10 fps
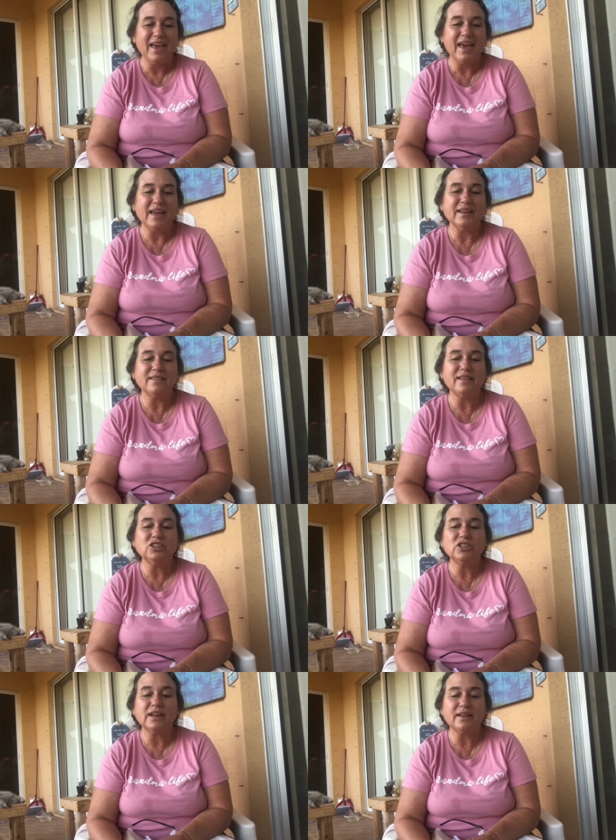And it's
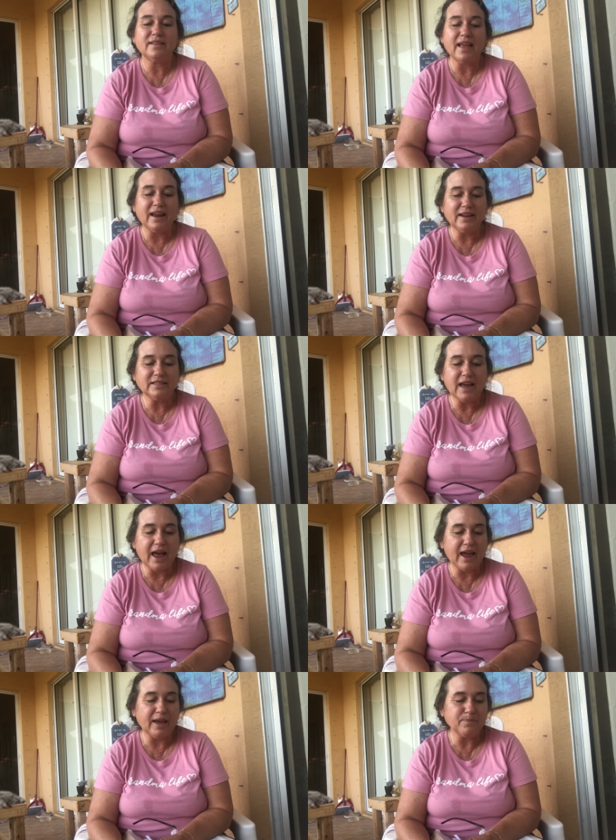such an exciting
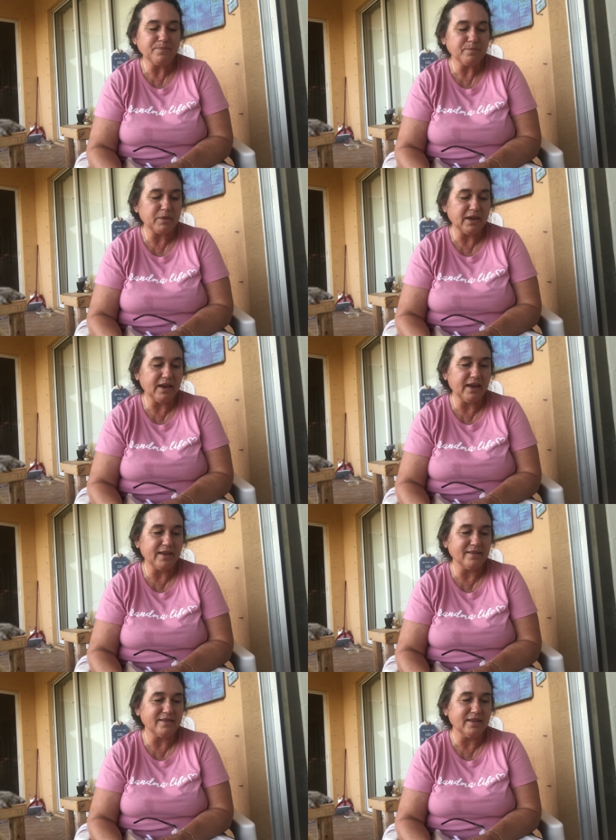time
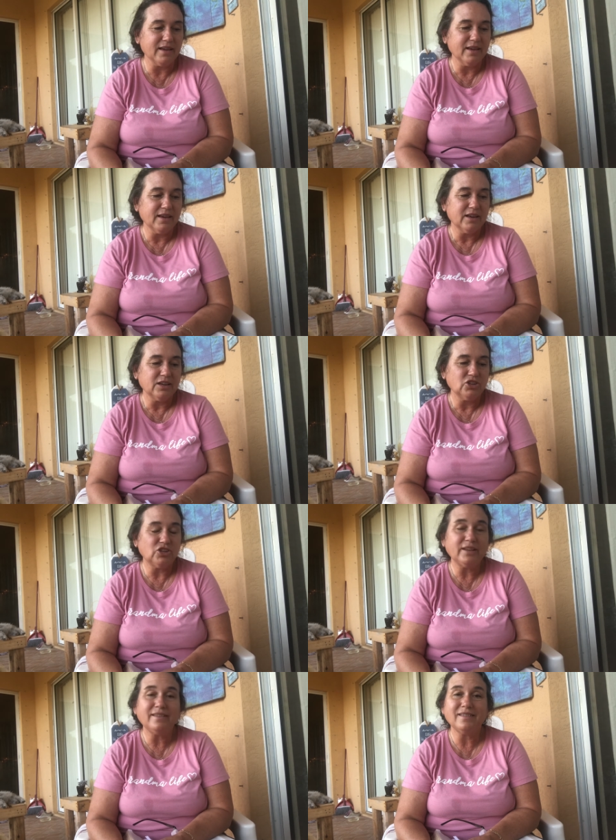because
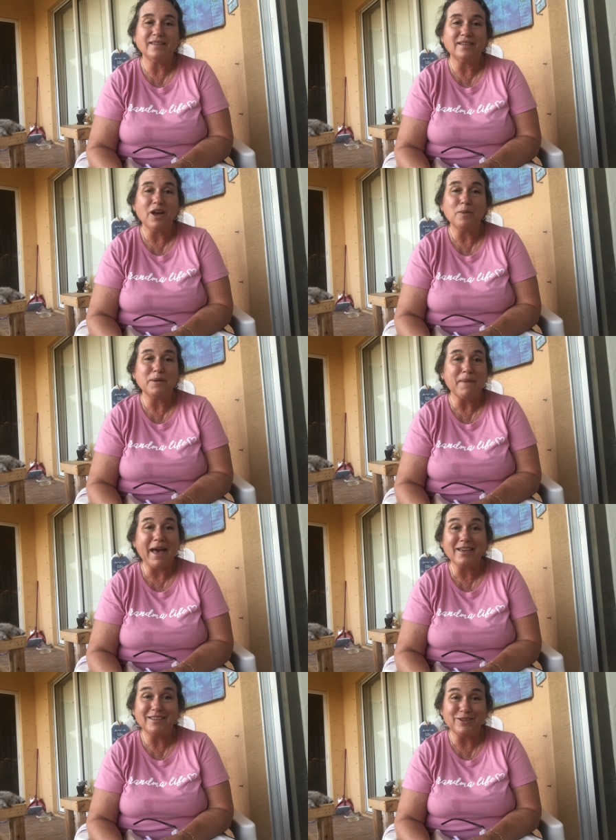Jesus is coming
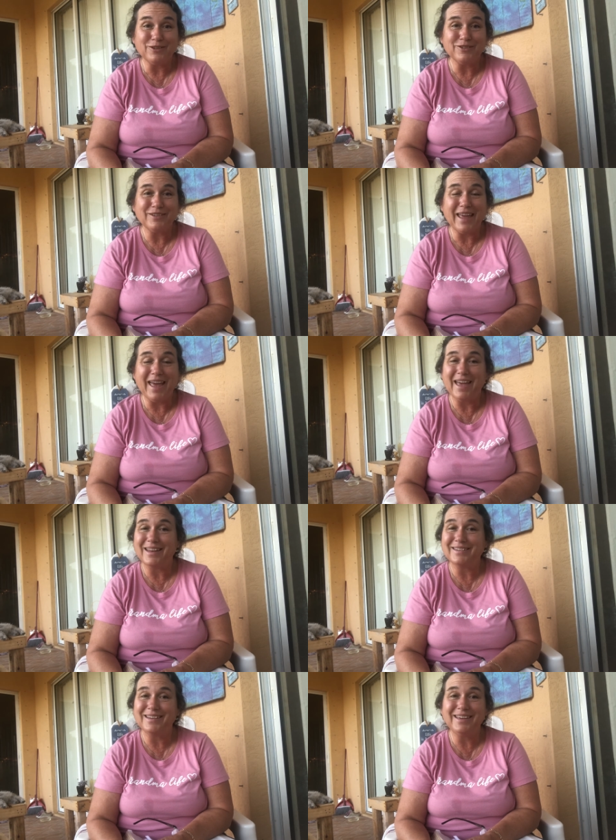back soon,
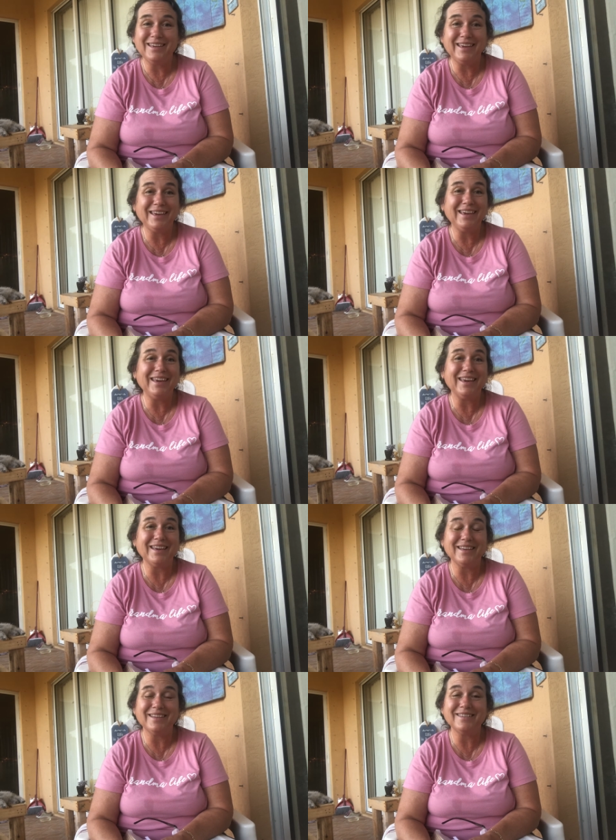and He
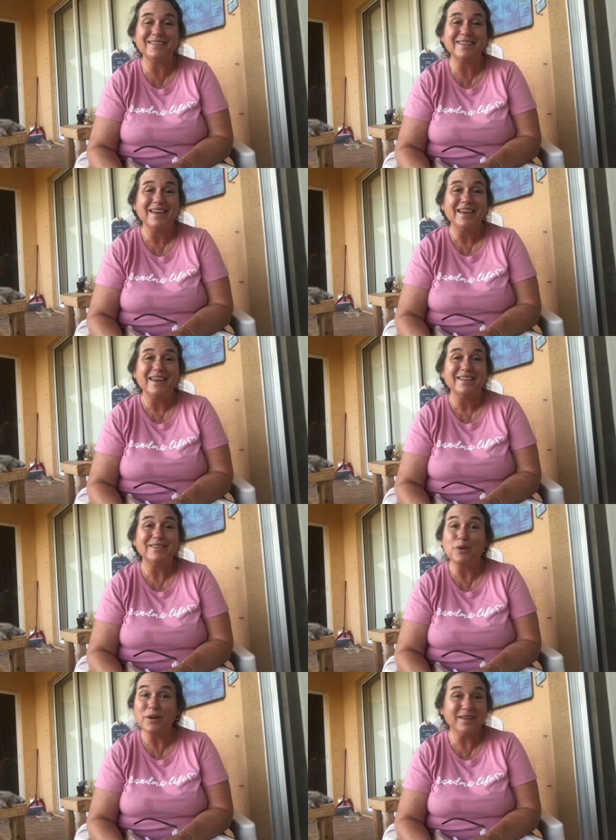is
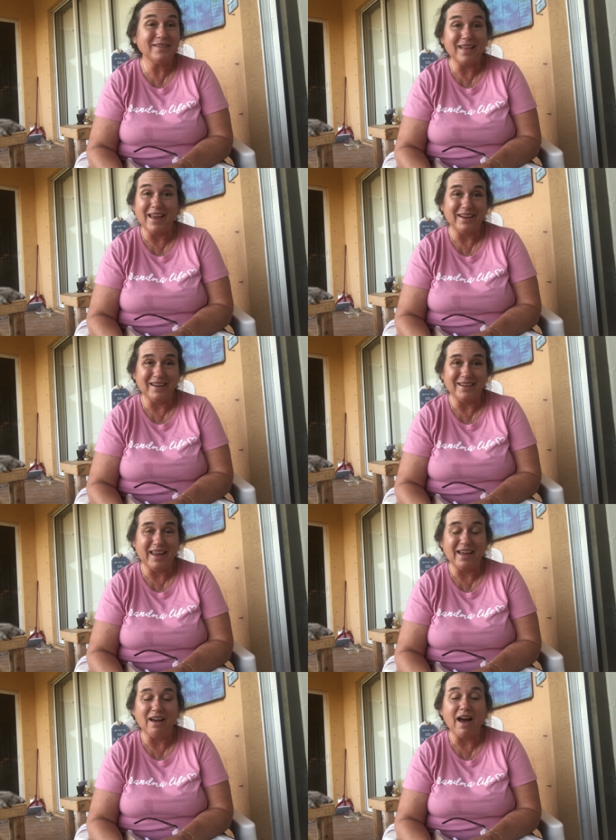so excited,
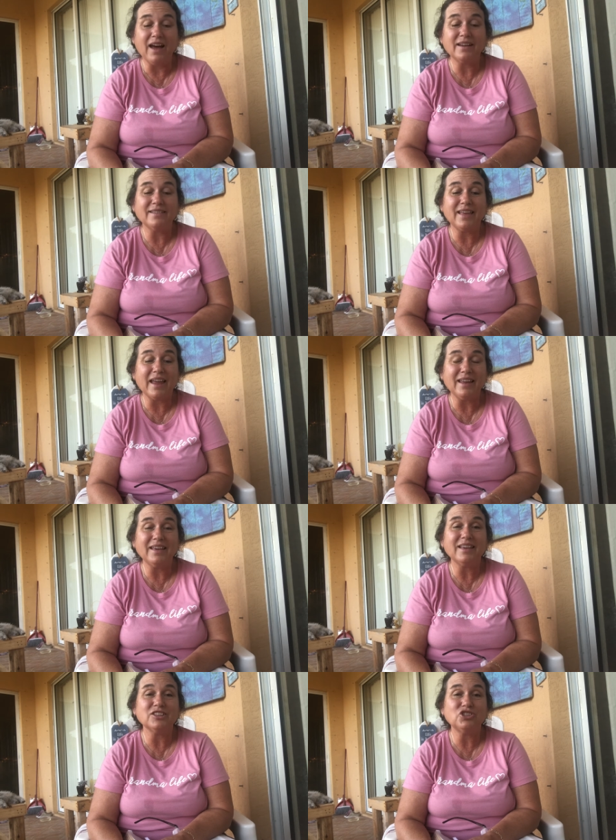and God is getting
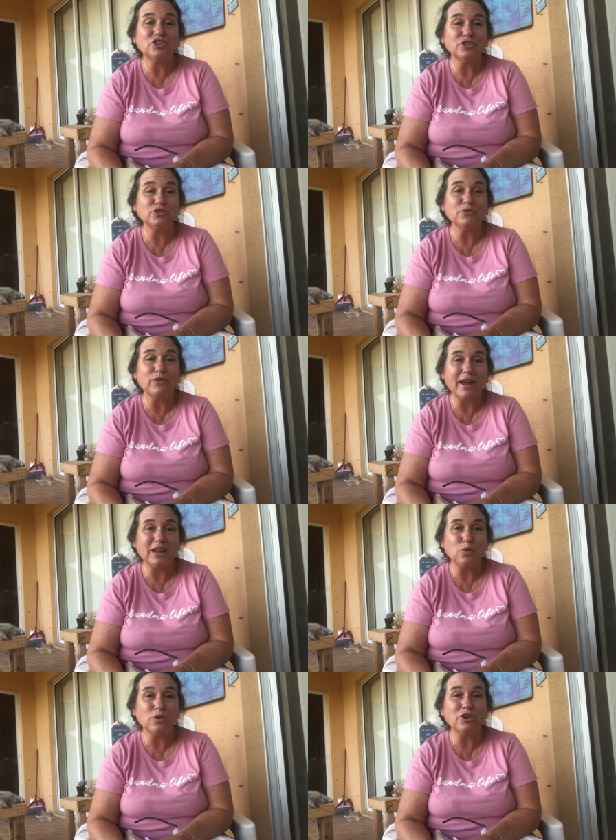his children
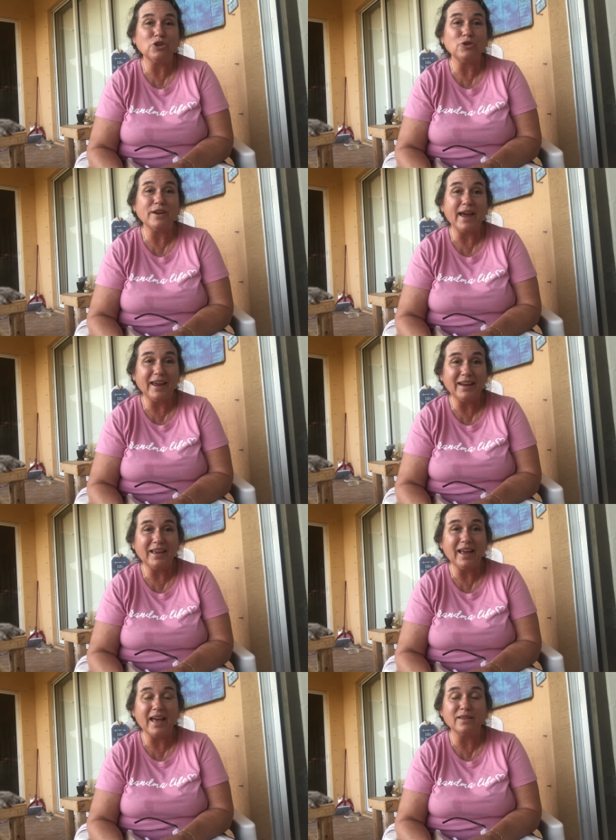ready. We're
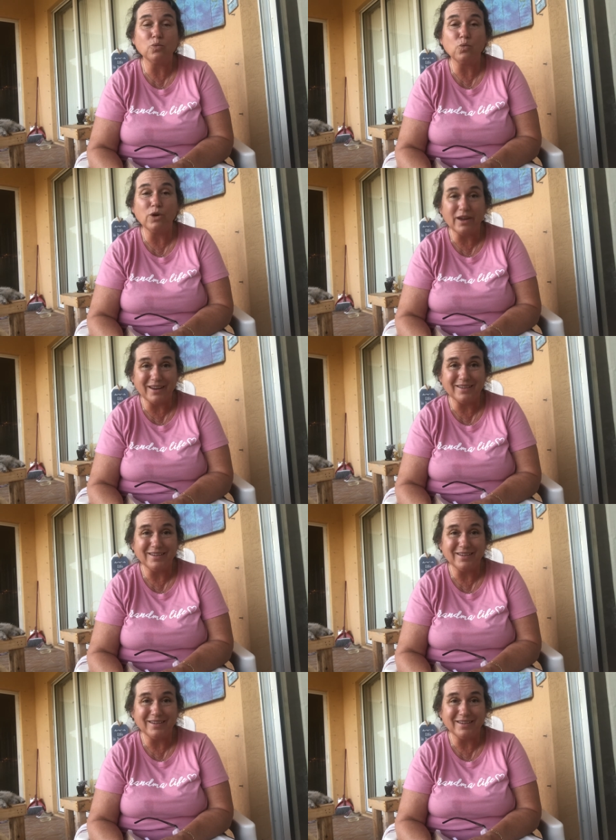uniting as one.